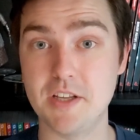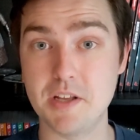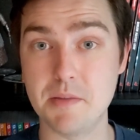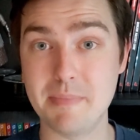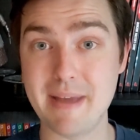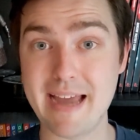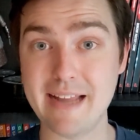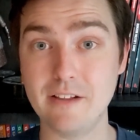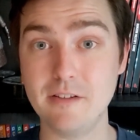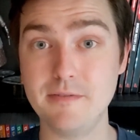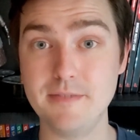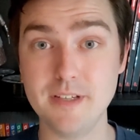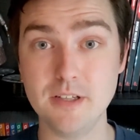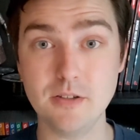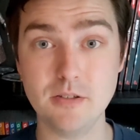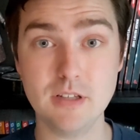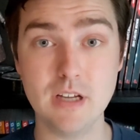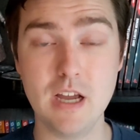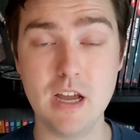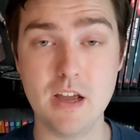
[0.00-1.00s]
on the
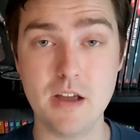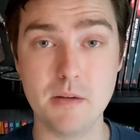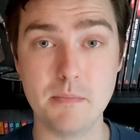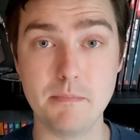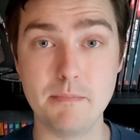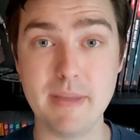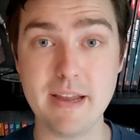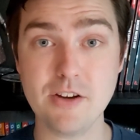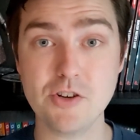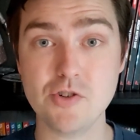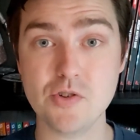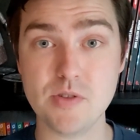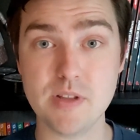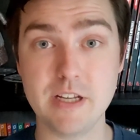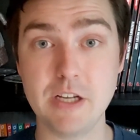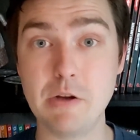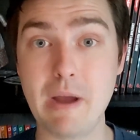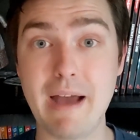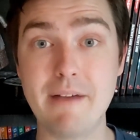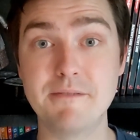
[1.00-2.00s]
battlefield, make sure
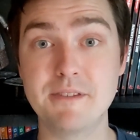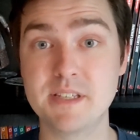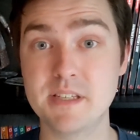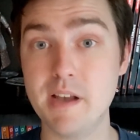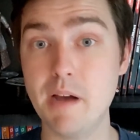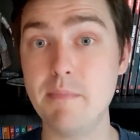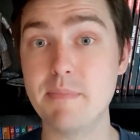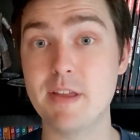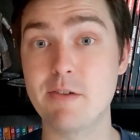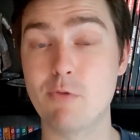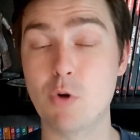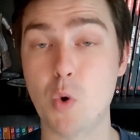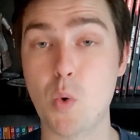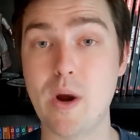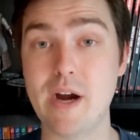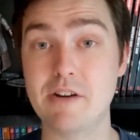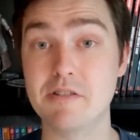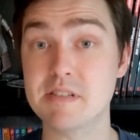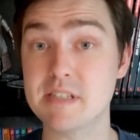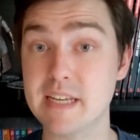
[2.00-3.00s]
that you have some that
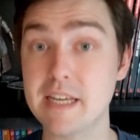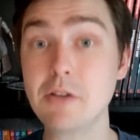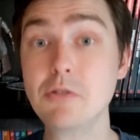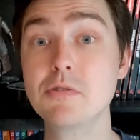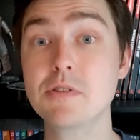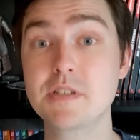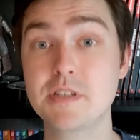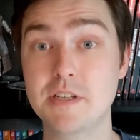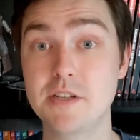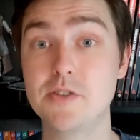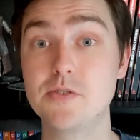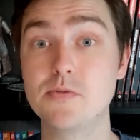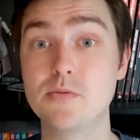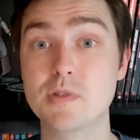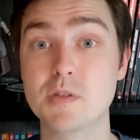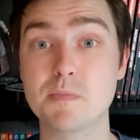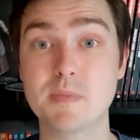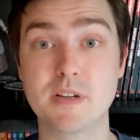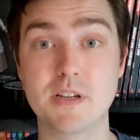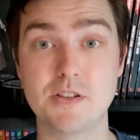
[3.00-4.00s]
require skills to
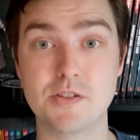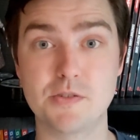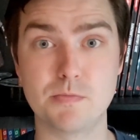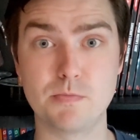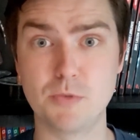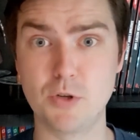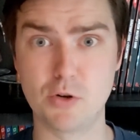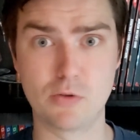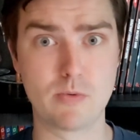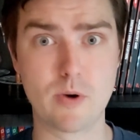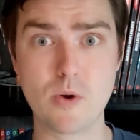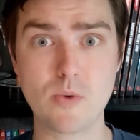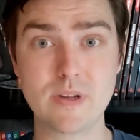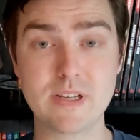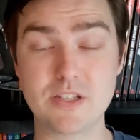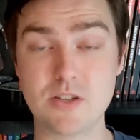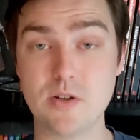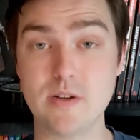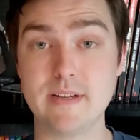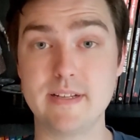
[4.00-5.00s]
use, because your rogue
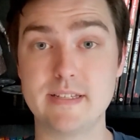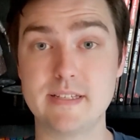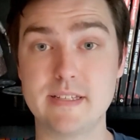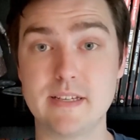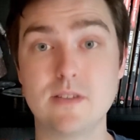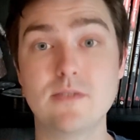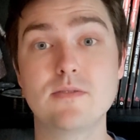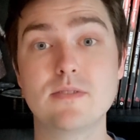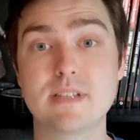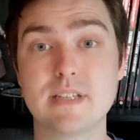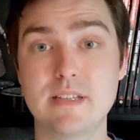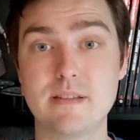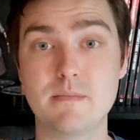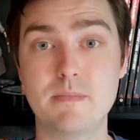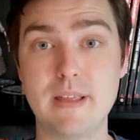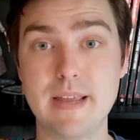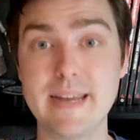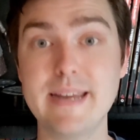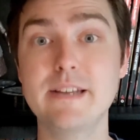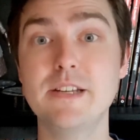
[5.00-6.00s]
is good at skills and
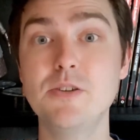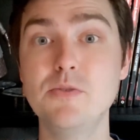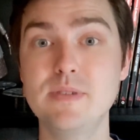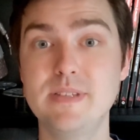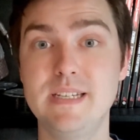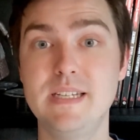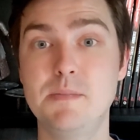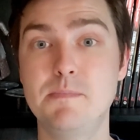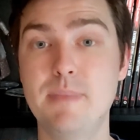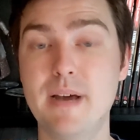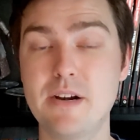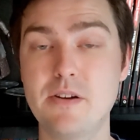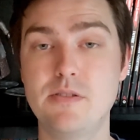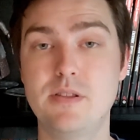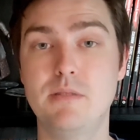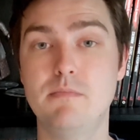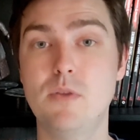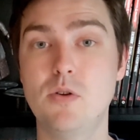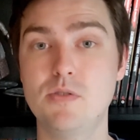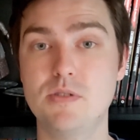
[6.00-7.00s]
they can use these better
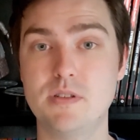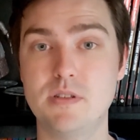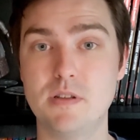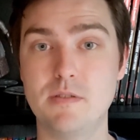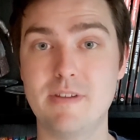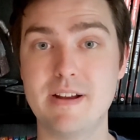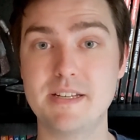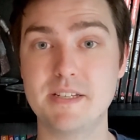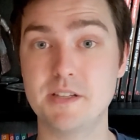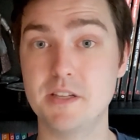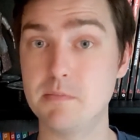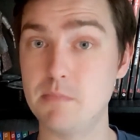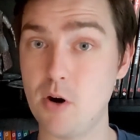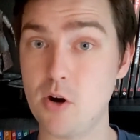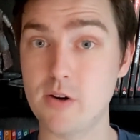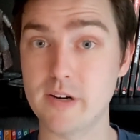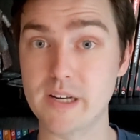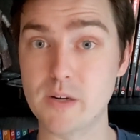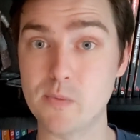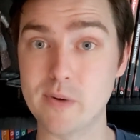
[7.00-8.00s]
than most of the rest of the
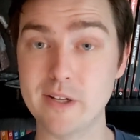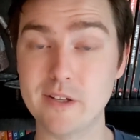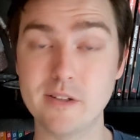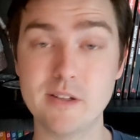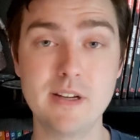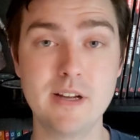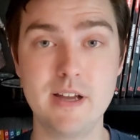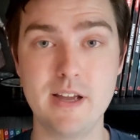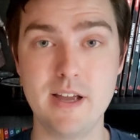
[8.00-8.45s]
party will.